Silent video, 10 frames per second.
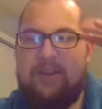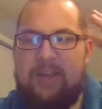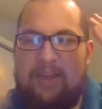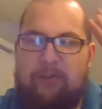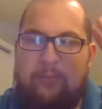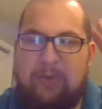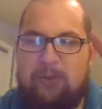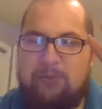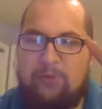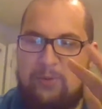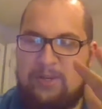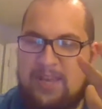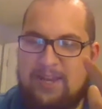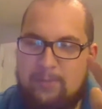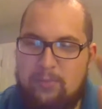if we
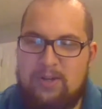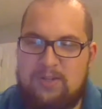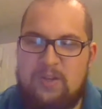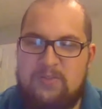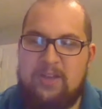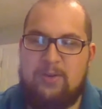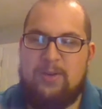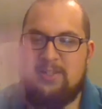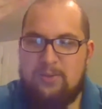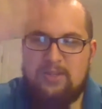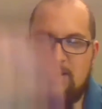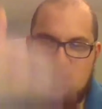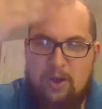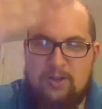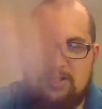take it more at its face value, as though it's a
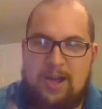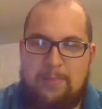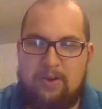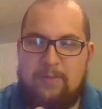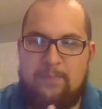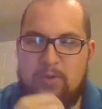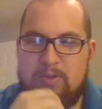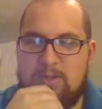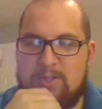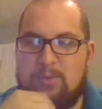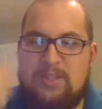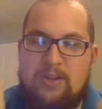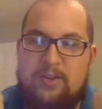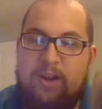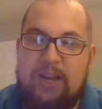thought stopper, so
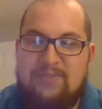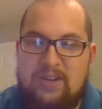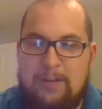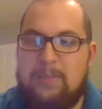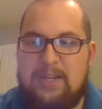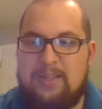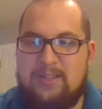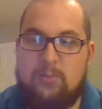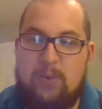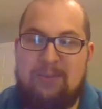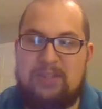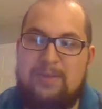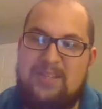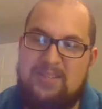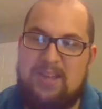they're not even completing the sentence. Whenever
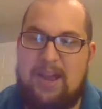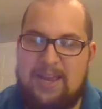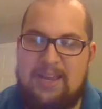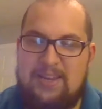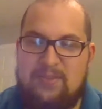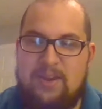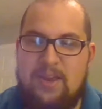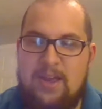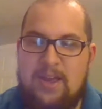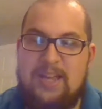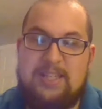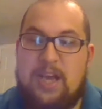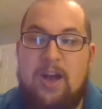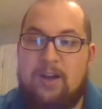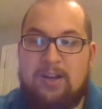somebody says I can't even, it's
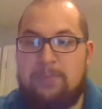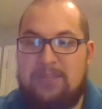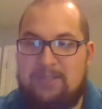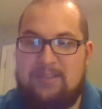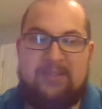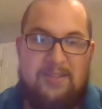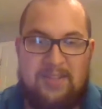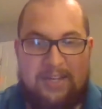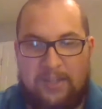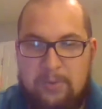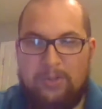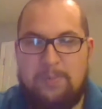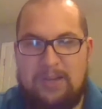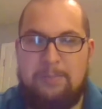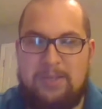not a complete sentence, and it's not supposed to
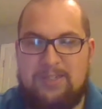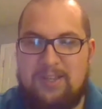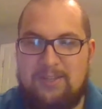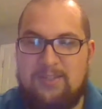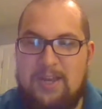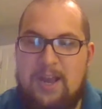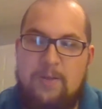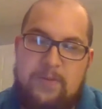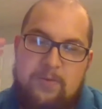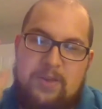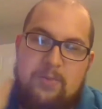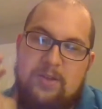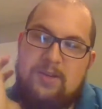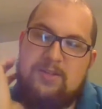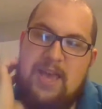be a complete sentence. Then what
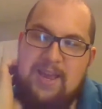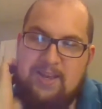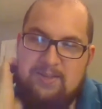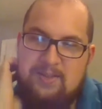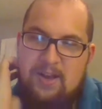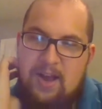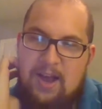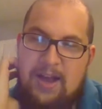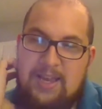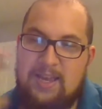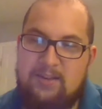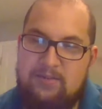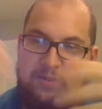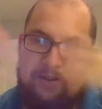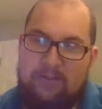they're saying is I can't.
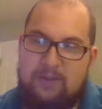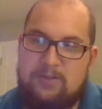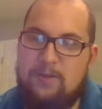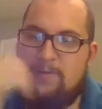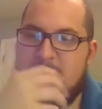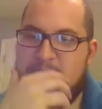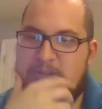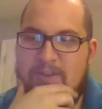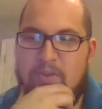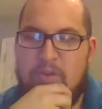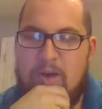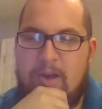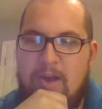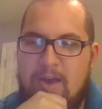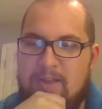There's no finishing of a thought.
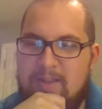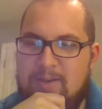There